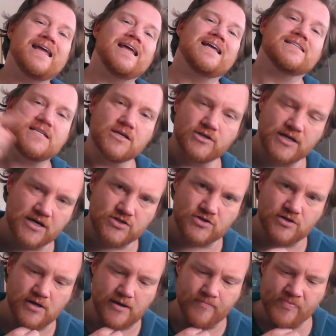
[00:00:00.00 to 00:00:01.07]
until
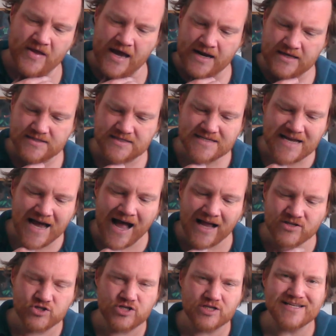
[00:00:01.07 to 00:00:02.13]
yesterday. And it's
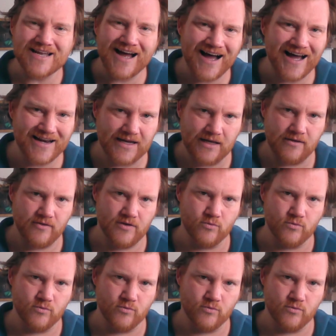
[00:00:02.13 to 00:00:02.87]
not just Hadi